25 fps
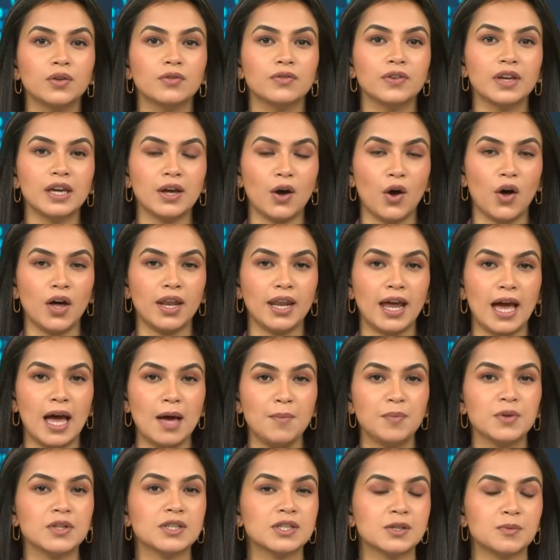the V on app
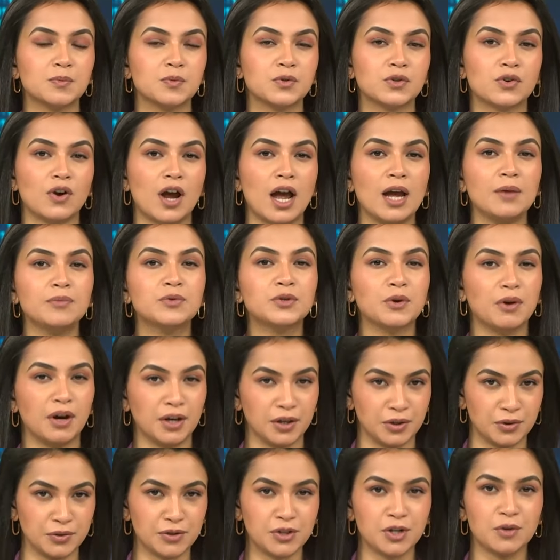and subscribe to our
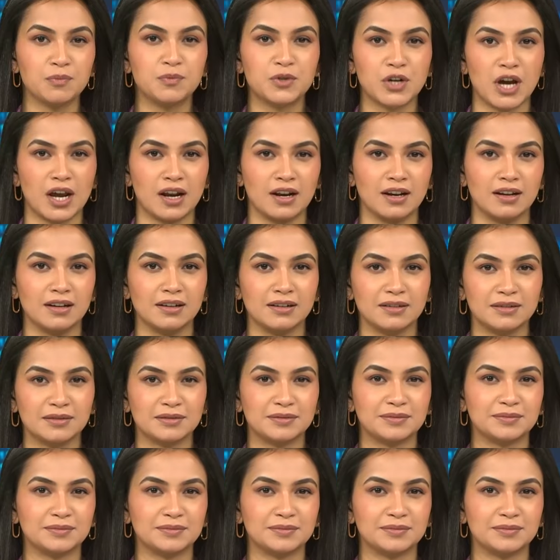YouTube channel.